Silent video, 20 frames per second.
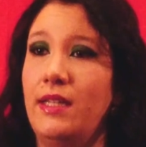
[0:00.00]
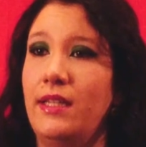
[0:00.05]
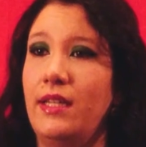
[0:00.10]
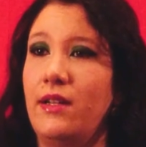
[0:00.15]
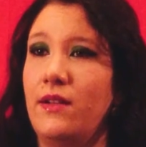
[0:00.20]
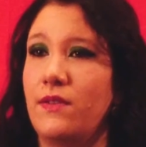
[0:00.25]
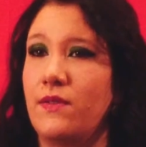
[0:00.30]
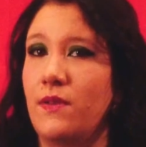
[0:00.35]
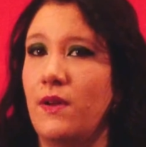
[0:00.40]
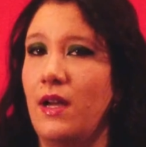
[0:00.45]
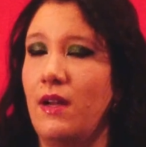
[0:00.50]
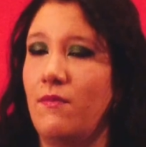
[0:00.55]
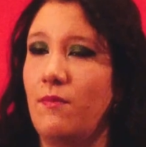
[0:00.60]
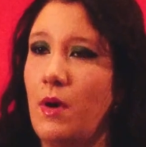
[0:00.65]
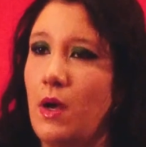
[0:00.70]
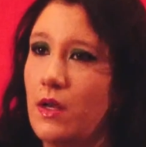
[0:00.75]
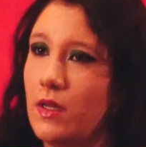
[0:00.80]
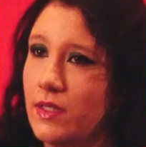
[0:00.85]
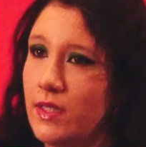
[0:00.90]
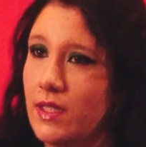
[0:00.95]
They also have
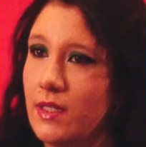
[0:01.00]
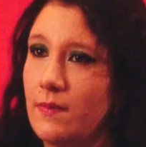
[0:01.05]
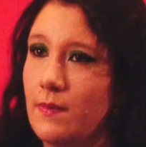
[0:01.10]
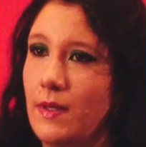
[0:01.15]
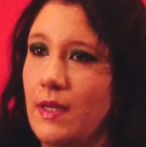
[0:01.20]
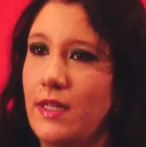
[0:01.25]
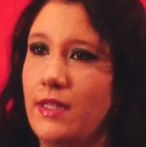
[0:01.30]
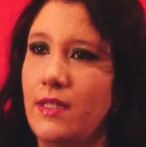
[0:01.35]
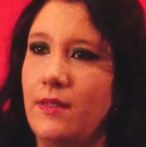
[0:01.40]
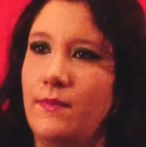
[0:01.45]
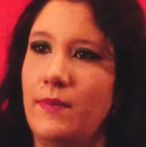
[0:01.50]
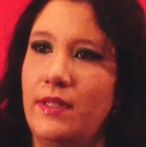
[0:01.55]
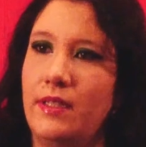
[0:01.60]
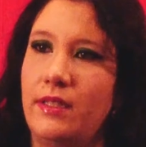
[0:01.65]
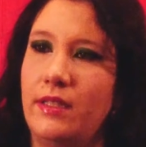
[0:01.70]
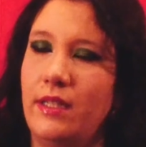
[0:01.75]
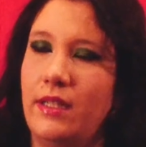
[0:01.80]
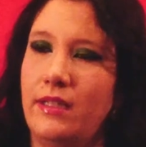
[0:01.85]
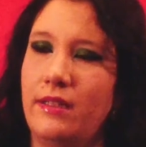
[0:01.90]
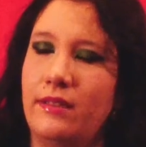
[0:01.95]
politics behind them
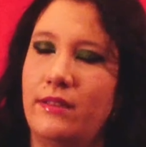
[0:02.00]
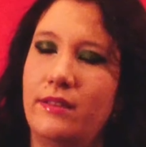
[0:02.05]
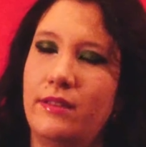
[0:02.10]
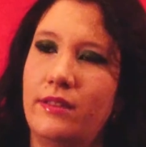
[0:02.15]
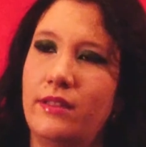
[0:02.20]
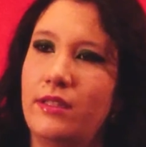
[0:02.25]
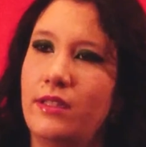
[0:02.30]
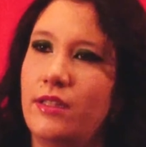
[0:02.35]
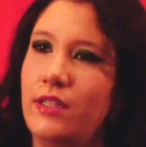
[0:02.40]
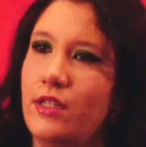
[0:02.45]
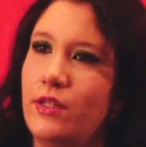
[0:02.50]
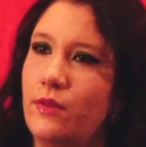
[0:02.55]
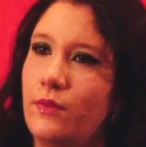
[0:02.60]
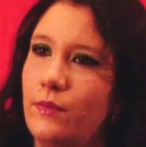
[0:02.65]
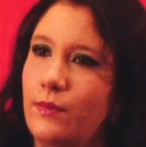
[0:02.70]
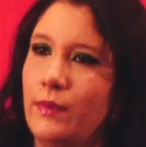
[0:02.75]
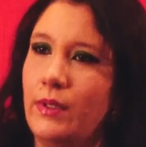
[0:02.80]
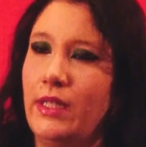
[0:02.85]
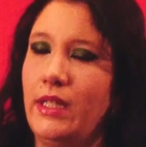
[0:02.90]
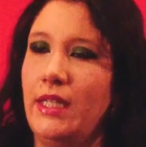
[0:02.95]

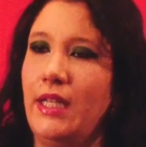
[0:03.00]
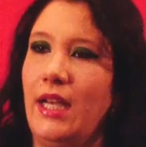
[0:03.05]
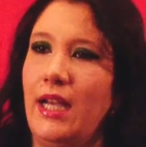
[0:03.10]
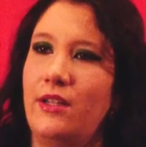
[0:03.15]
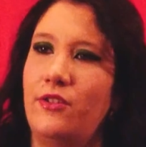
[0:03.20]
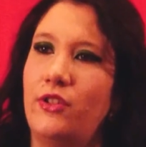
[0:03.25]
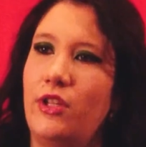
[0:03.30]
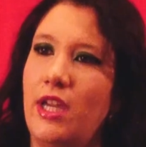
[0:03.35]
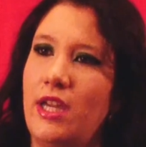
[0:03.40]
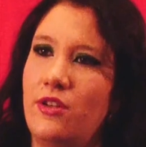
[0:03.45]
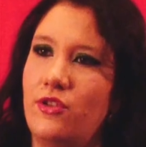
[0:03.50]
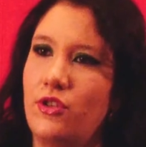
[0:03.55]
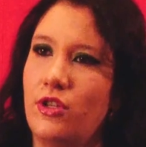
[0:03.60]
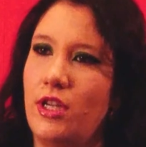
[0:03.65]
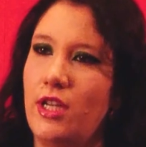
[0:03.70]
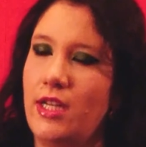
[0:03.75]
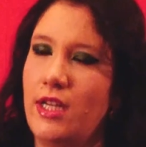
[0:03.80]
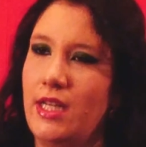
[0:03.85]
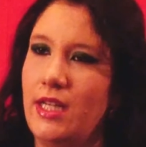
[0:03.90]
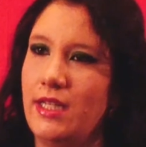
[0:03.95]
and
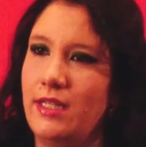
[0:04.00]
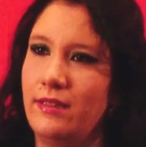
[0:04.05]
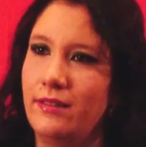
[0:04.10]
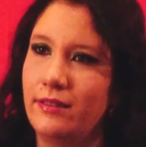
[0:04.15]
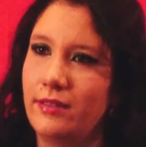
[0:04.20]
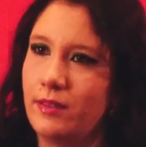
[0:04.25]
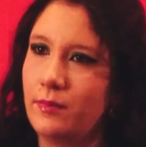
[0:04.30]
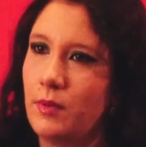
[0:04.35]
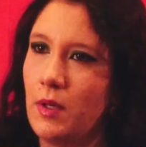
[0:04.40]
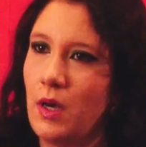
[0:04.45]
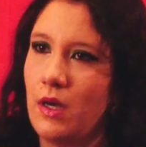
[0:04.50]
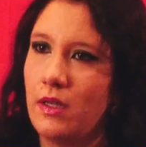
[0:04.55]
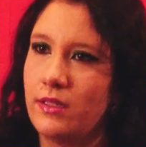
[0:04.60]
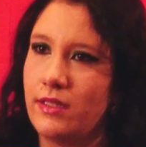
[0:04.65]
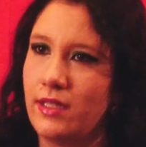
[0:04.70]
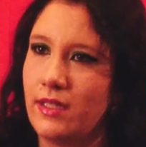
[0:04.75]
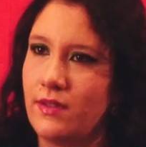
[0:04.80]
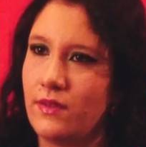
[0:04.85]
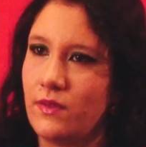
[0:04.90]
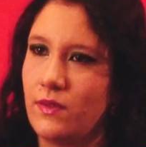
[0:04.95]
education in the
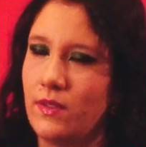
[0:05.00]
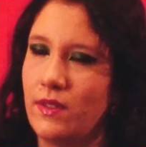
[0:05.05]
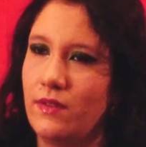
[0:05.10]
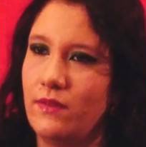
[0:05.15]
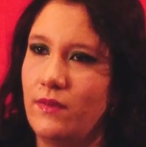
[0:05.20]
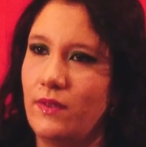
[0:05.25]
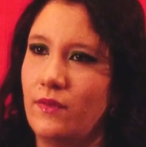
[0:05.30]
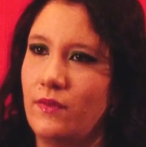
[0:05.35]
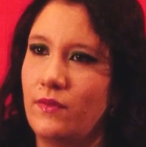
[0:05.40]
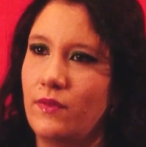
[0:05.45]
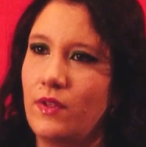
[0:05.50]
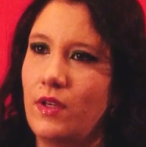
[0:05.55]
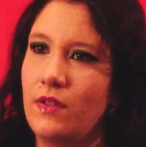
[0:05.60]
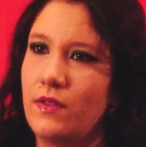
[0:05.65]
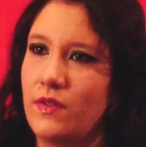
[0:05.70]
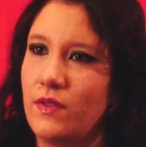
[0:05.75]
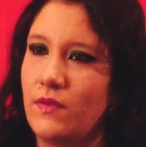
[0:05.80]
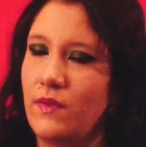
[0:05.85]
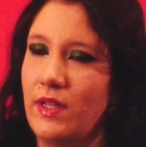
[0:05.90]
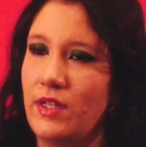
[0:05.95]
politics sort of
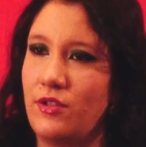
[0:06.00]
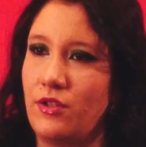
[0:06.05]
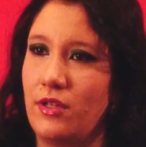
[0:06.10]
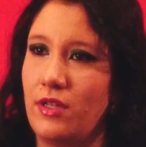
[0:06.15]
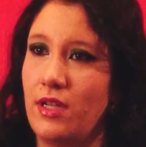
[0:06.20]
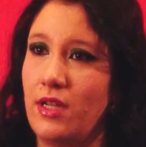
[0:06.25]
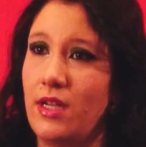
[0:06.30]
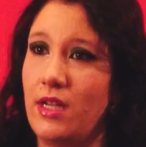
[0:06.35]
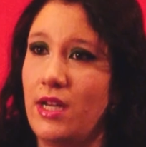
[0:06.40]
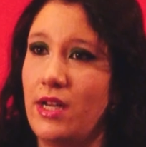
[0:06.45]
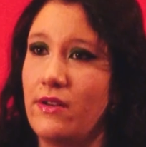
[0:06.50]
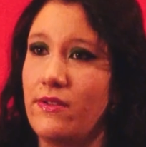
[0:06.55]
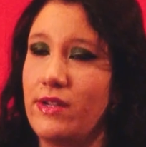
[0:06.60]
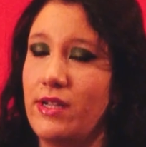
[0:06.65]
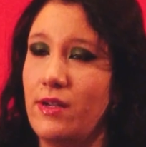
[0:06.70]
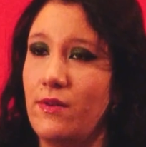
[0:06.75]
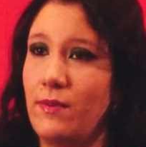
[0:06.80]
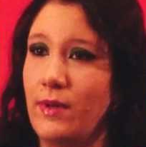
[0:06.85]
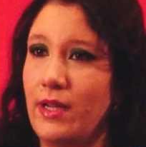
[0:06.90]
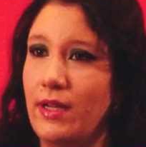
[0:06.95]
conservation in an
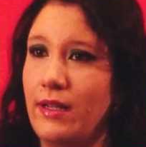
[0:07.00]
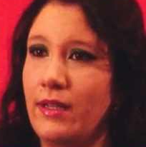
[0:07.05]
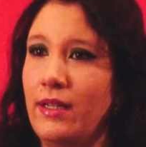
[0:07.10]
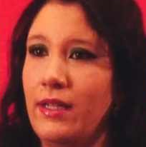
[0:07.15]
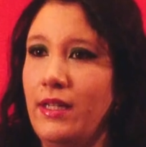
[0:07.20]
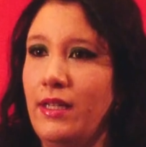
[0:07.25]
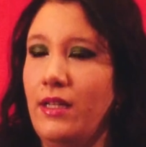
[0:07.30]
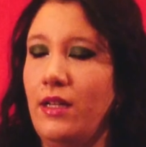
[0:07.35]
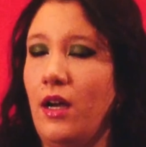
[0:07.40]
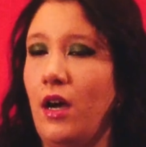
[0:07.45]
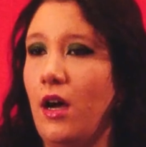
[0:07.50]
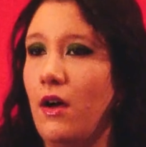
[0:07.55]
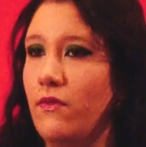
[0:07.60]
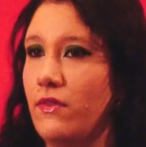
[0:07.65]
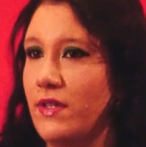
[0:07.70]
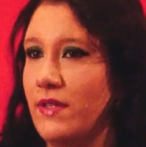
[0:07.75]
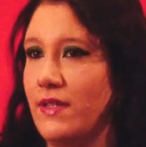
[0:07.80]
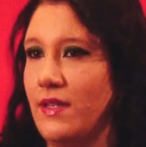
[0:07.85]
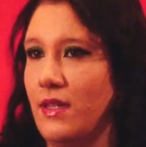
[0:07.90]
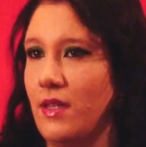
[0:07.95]
area where
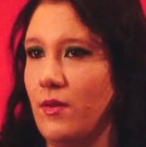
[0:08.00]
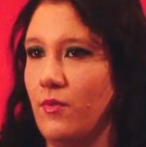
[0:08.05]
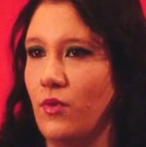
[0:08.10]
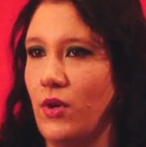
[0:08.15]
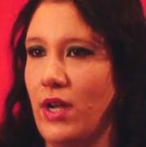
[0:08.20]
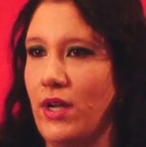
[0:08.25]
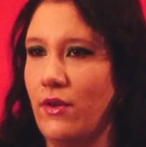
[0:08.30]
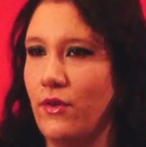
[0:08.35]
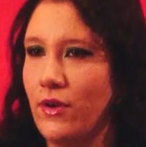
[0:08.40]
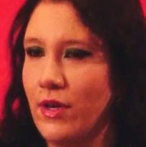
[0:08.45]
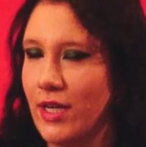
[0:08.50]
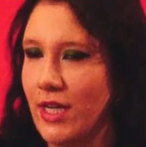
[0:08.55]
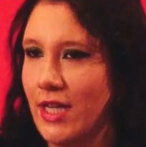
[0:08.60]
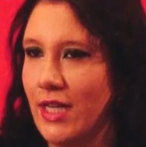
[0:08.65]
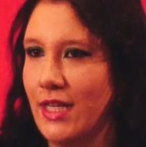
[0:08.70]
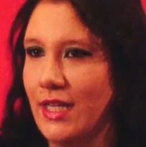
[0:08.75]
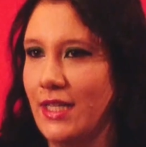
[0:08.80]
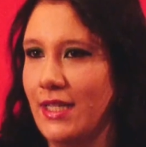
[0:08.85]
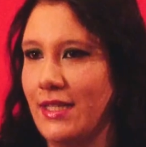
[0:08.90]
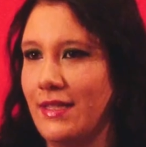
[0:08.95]
obviously the
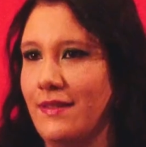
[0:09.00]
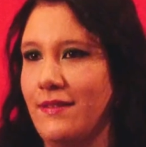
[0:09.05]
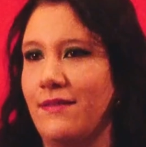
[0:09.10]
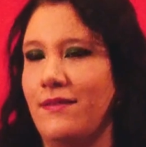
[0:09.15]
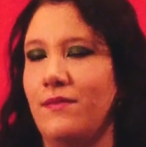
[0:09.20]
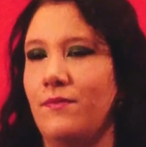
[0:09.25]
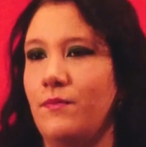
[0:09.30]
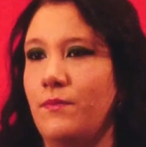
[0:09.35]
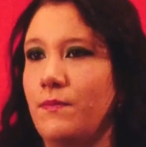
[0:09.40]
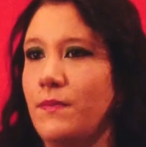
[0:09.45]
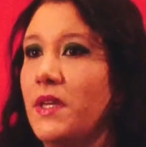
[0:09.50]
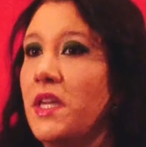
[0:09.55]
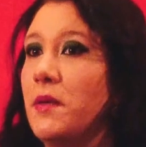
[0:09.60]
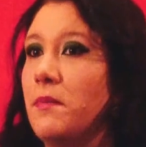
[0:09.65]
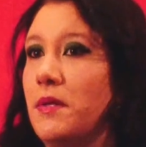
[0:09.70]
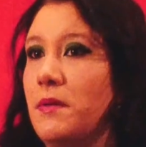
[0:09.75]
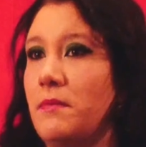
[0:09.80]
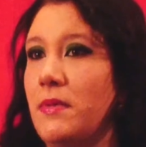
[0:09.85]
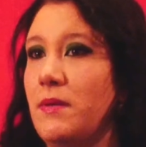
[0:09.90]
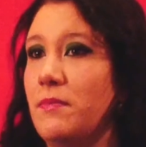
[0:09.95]
priority is
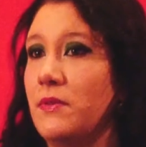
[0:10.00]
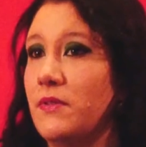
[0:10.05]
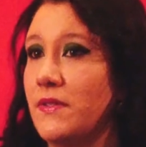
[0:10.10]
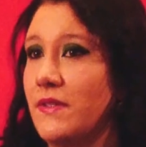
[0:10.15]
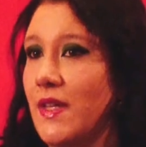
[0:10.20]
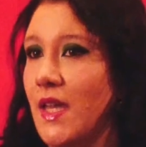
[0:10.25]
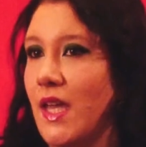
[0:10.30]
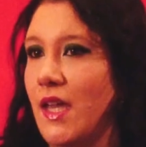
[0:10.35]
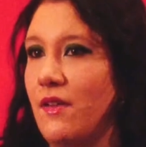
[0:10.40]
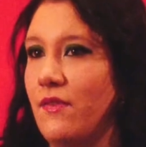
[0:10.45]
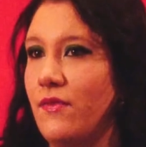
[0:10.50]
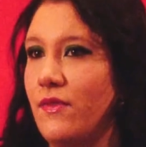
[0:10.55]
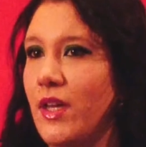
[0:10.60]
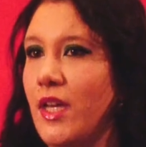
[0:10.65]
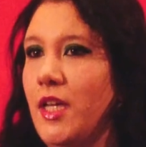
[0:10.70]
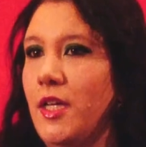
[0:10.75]
keeping people safe,